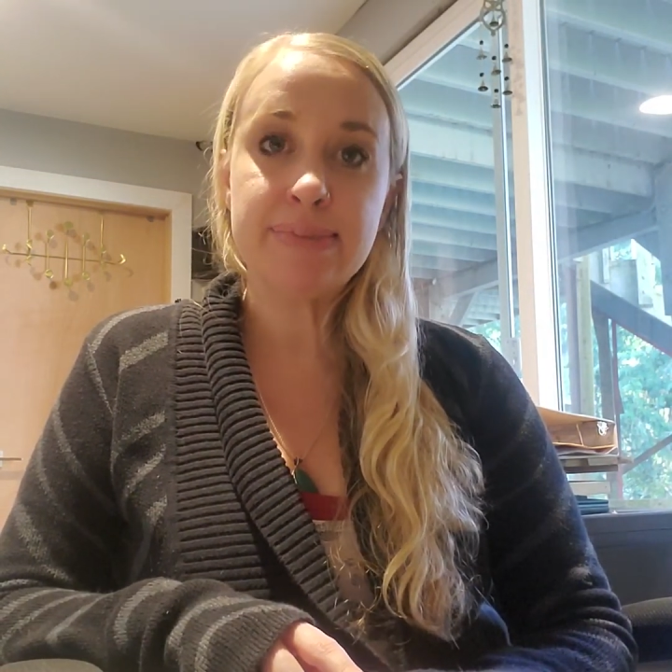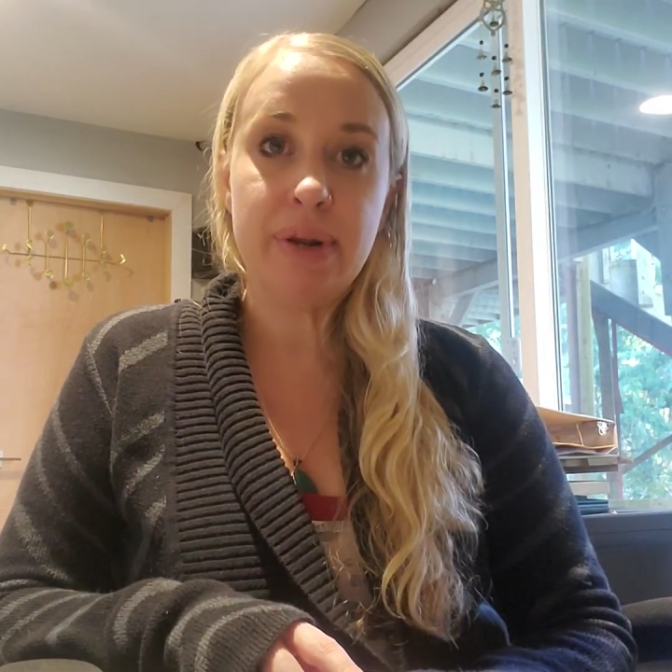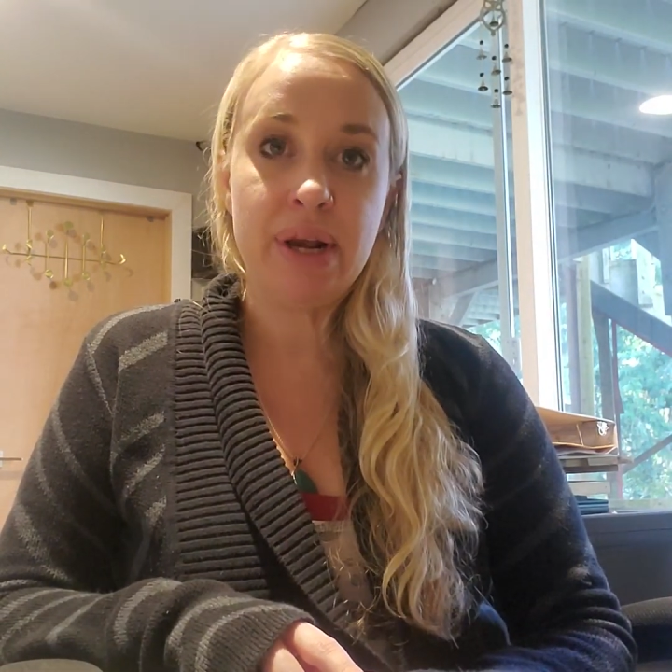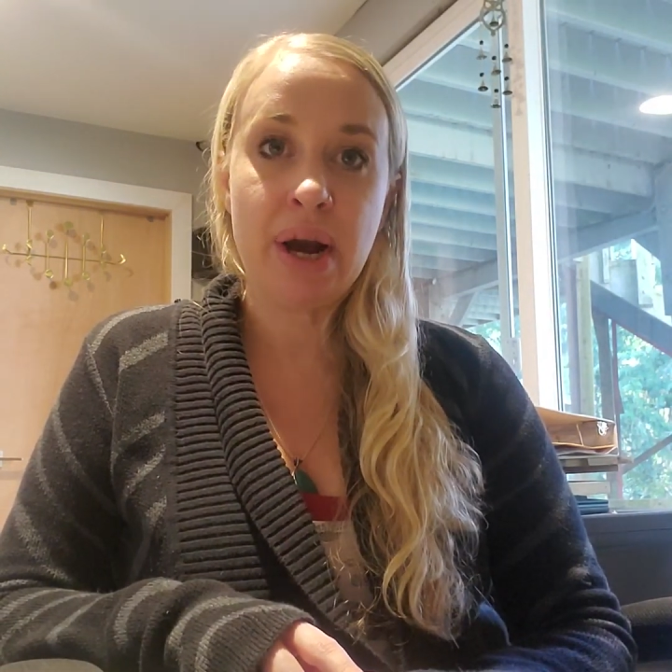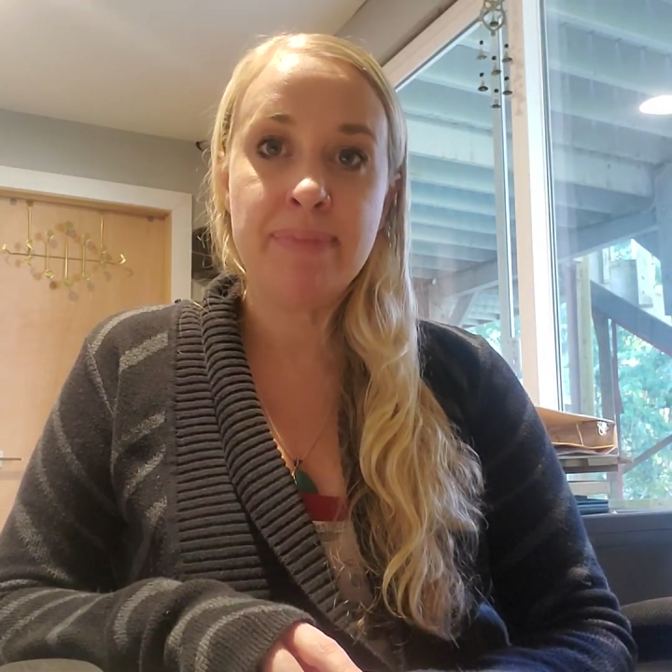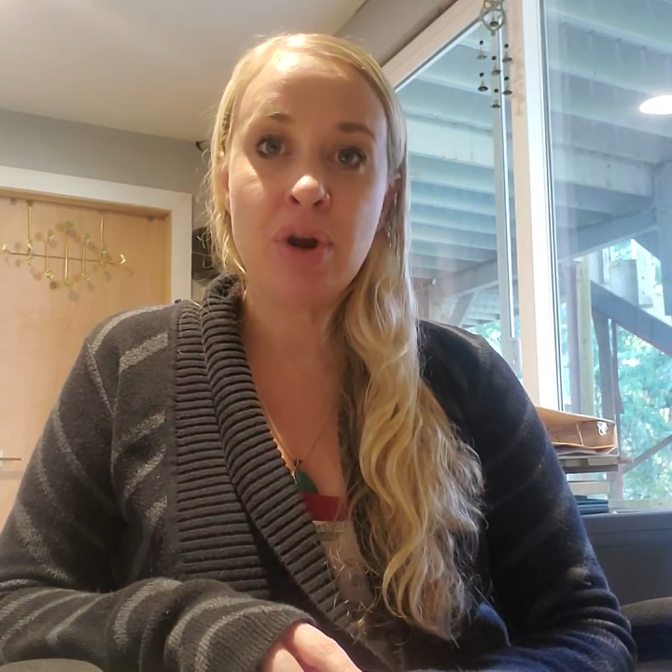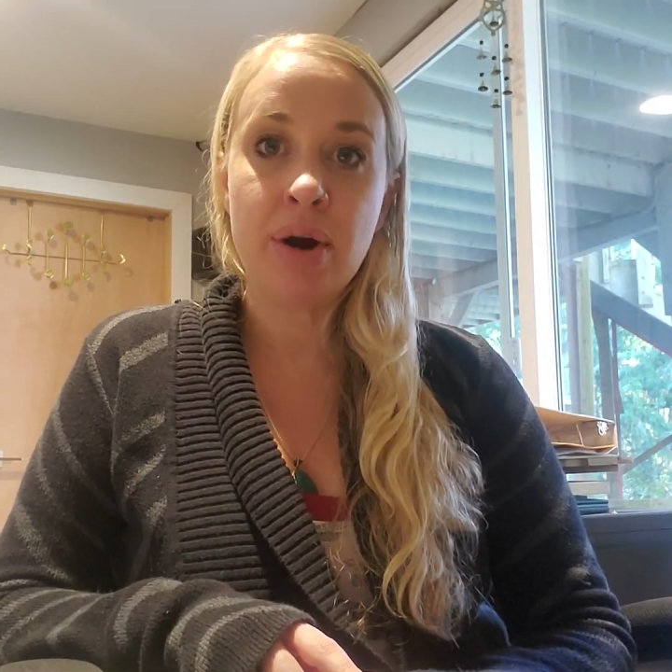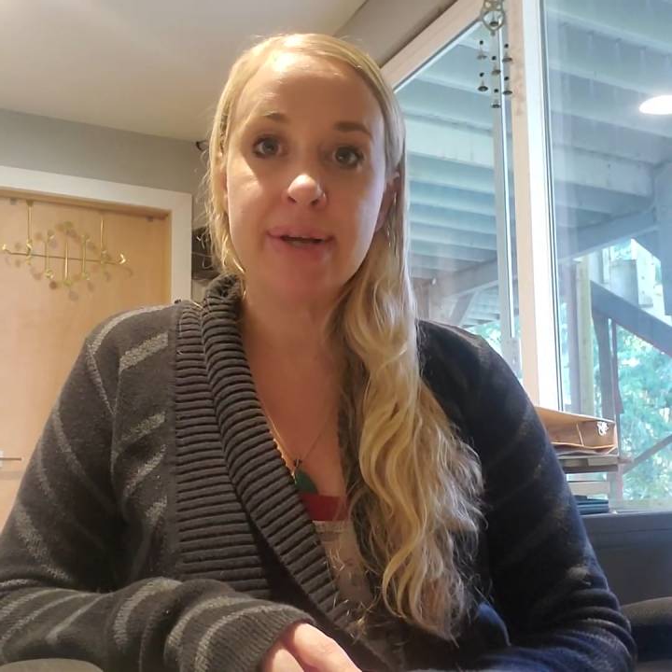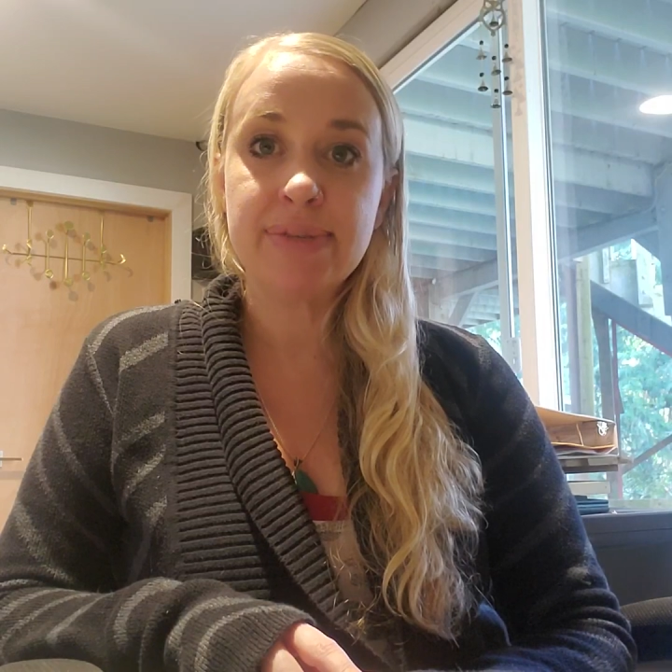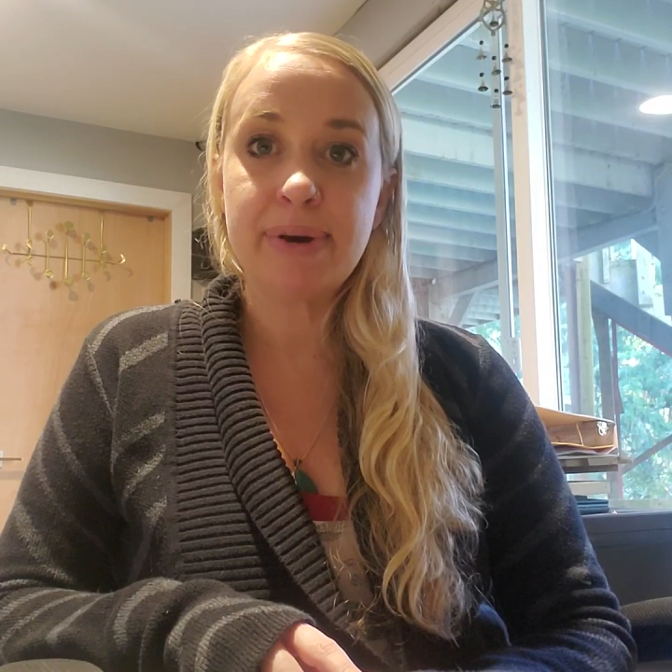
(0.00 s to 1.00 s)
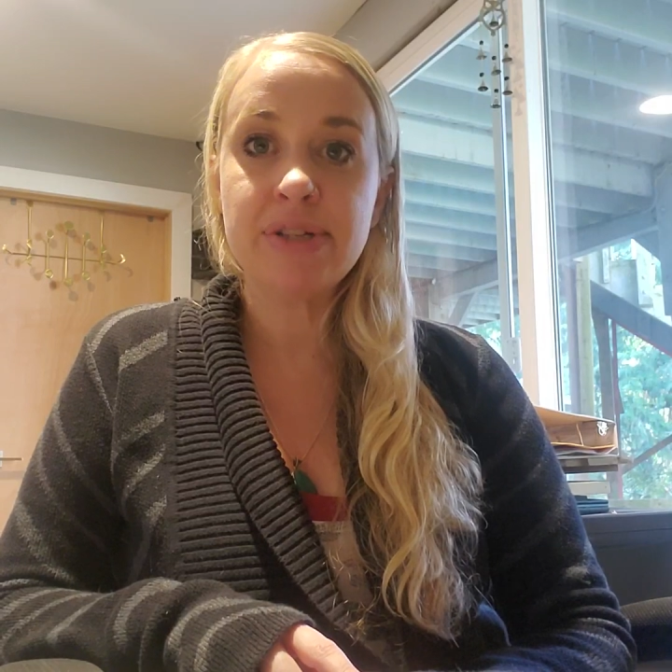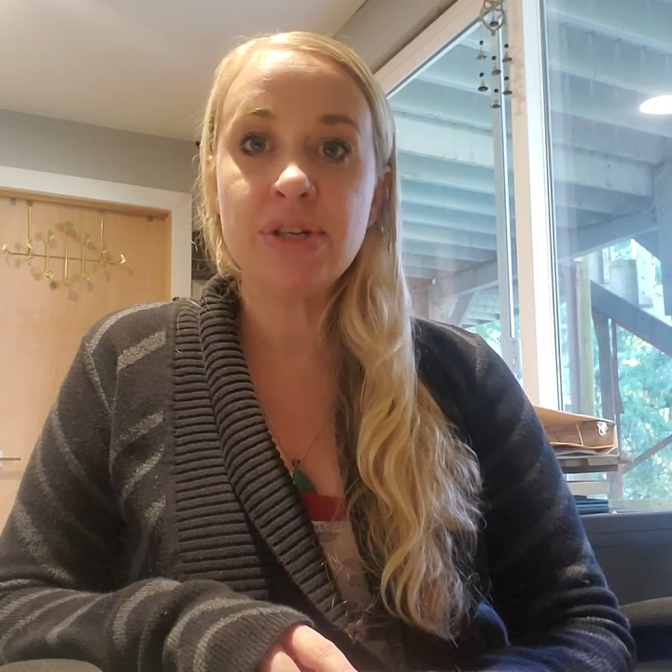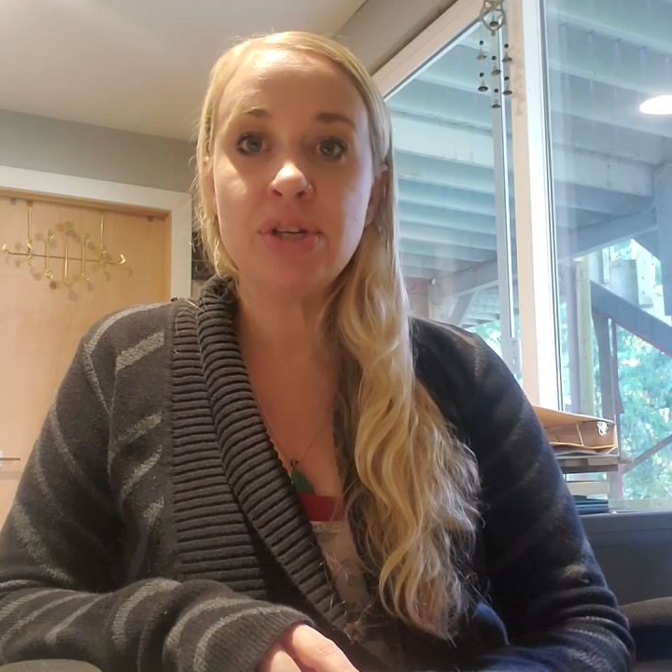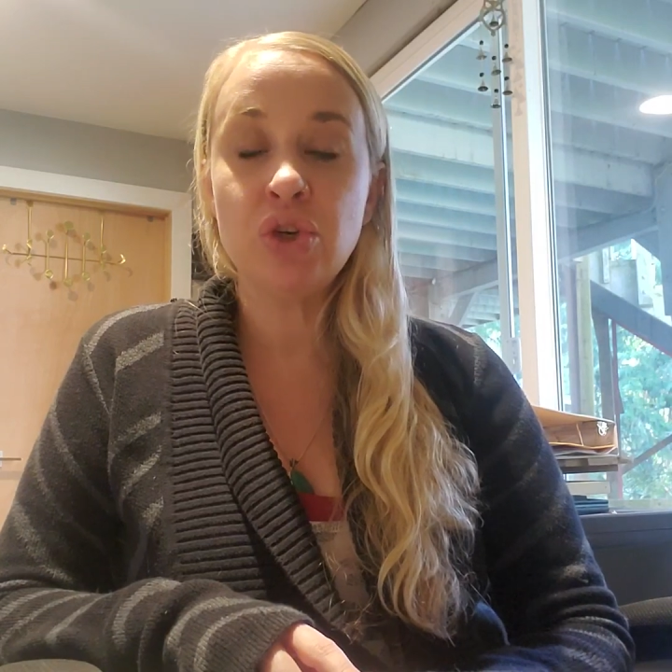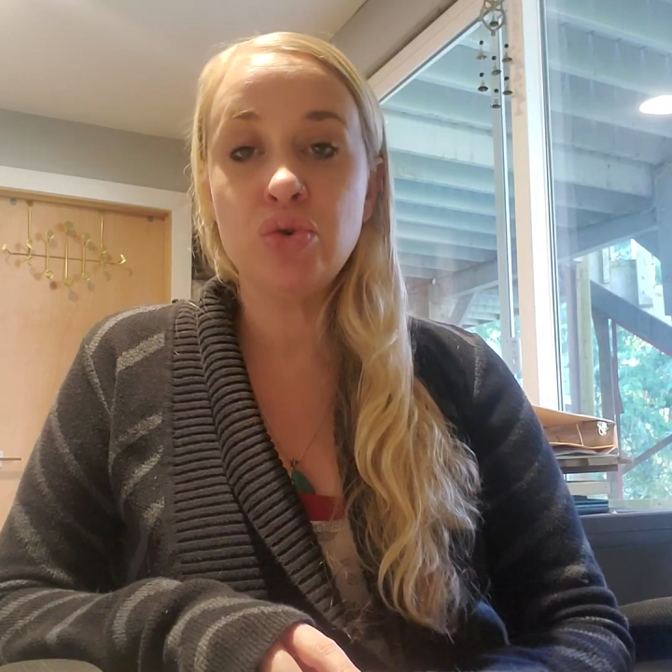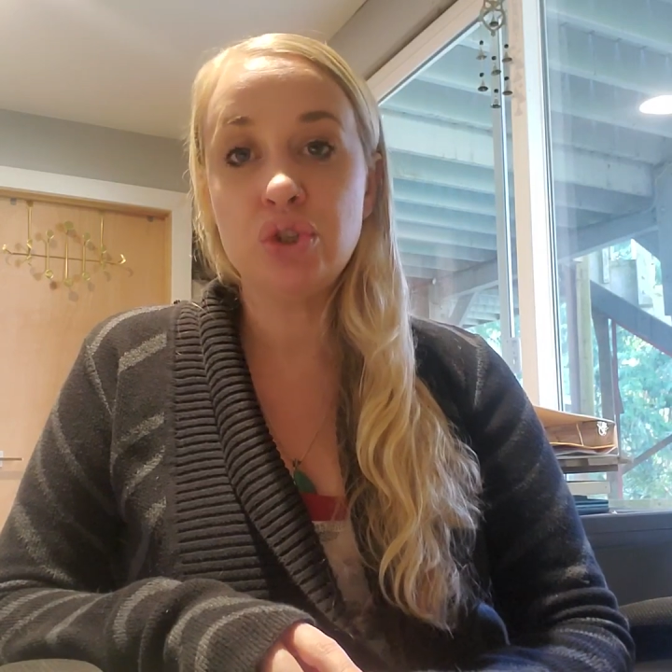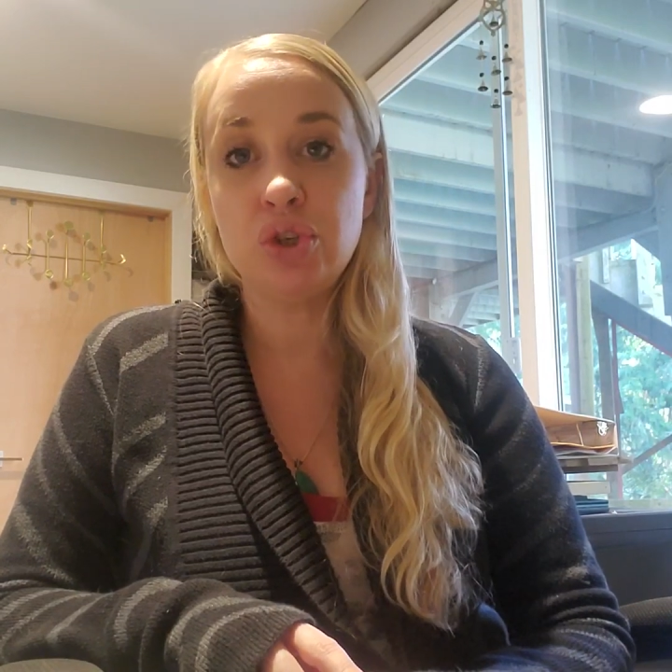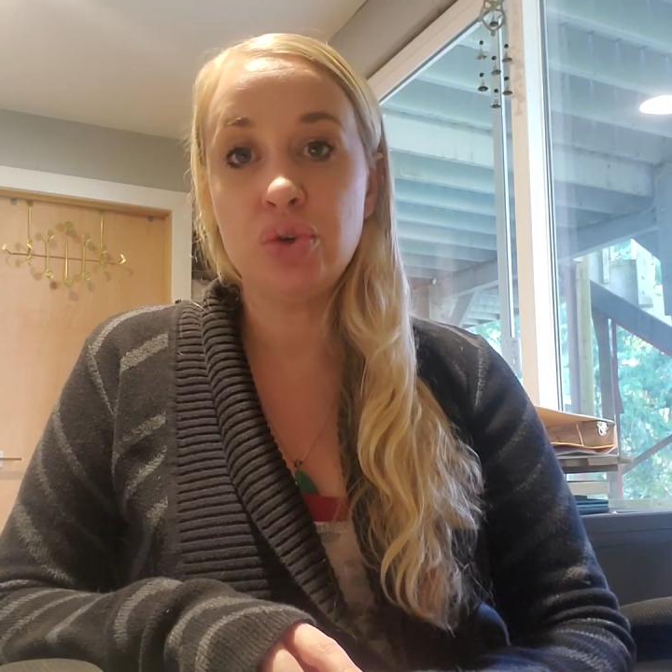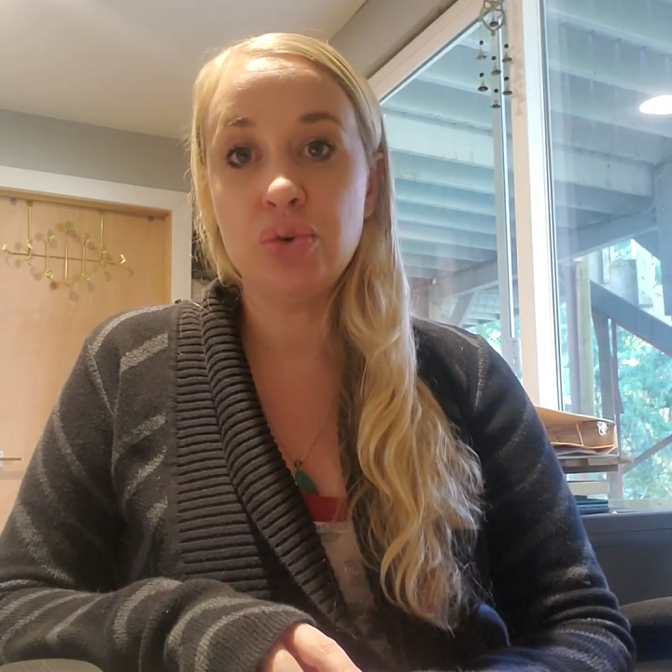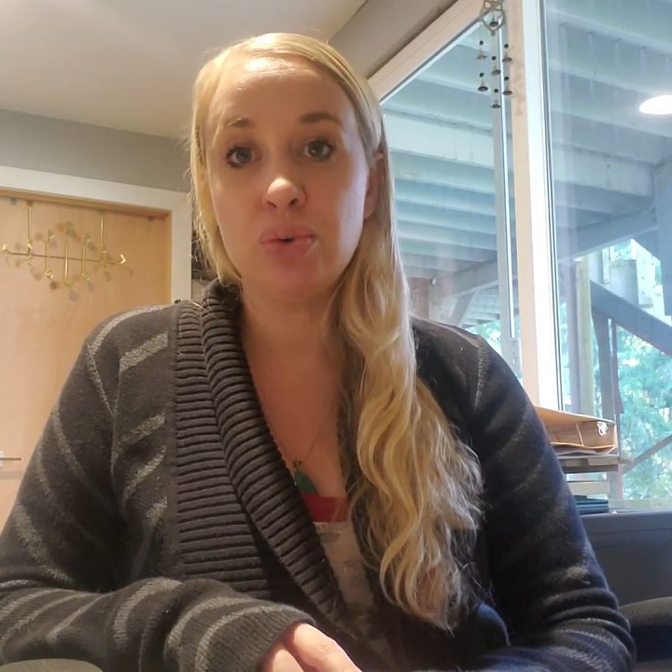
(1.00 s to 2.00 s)
meaning I'm not expecting you
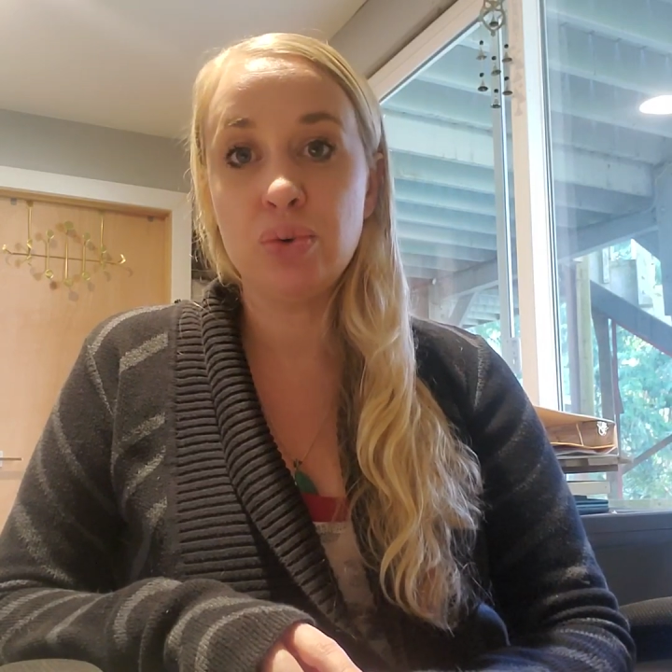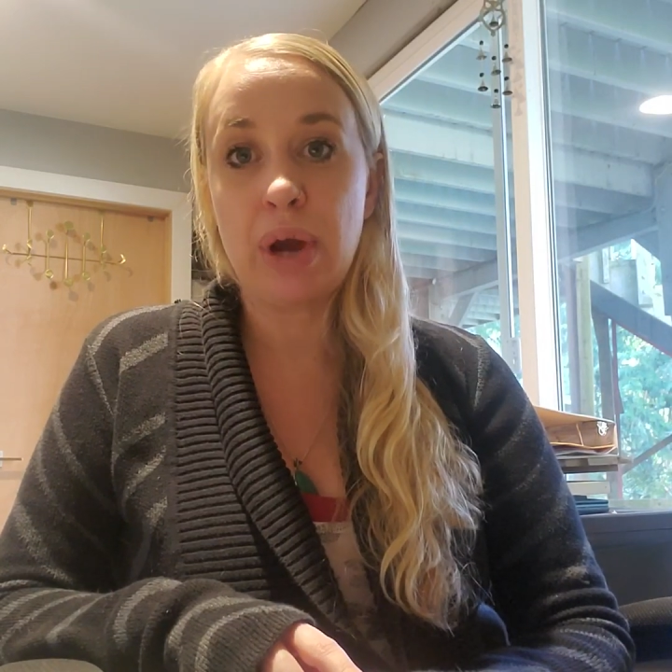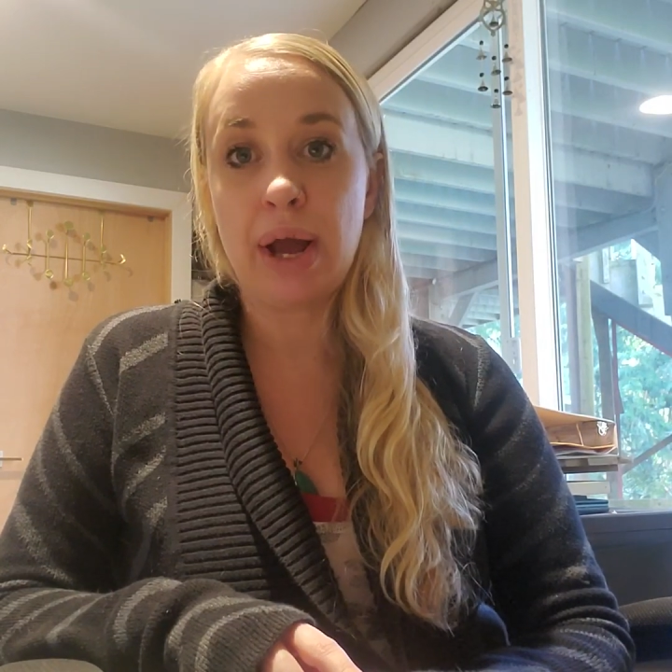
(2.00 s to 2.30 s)
to